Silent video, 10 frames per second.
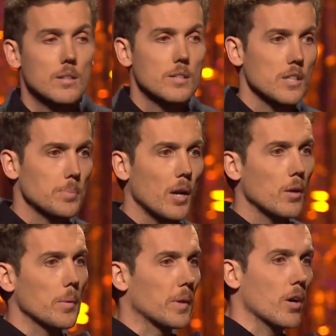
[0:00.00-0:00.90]
She goes, but I
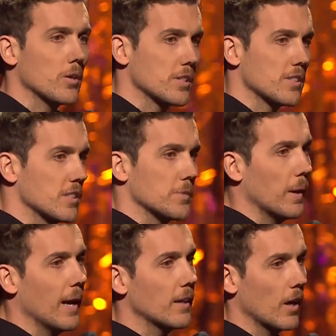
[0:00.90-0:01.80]
don't want to be conscious as this
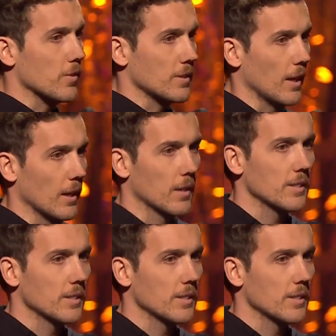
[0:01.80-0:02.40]
plane goes down.